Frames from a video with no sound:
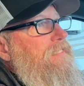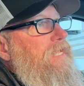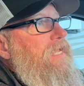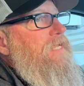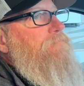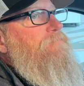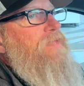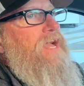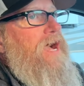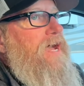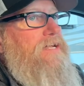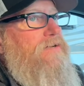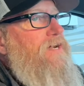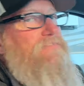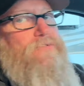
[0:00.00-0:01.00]
lane.
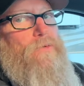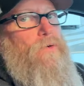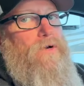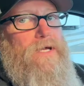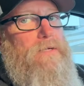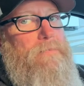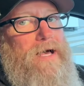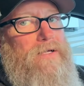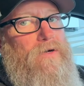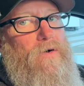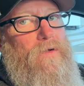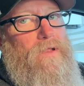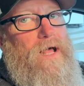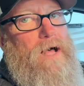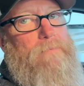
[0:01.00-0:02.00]
I don't have to worry about a
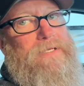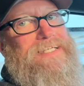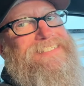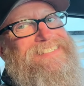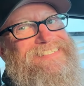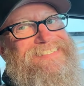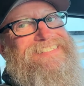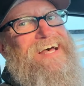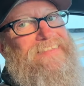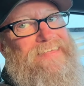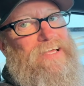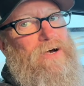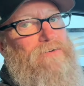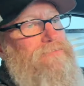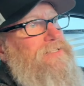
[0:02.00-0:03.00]
whole lot because there's
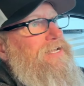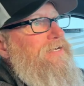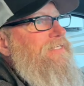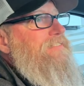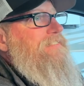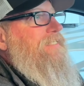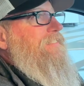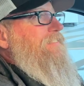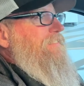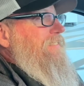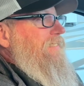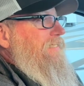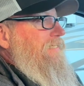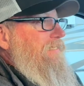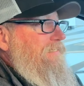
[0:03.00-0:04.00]
nothing over there. It's
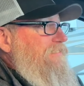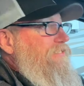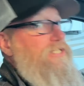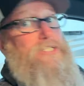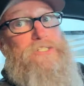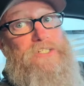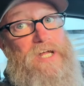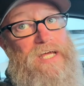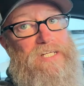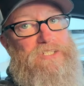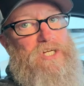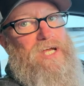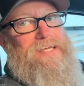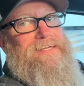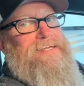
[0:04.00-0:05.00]
the
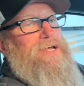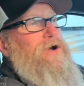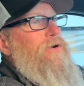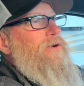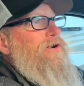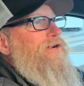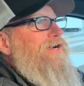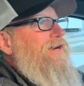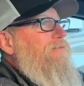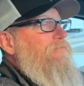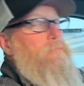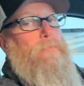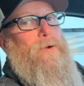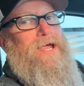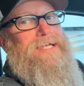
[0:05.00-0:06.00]
ditch or
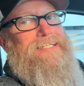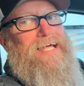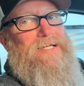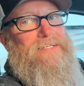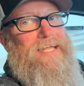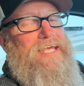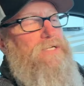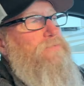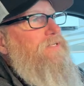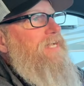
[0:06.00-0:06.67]
the breakdown lane, what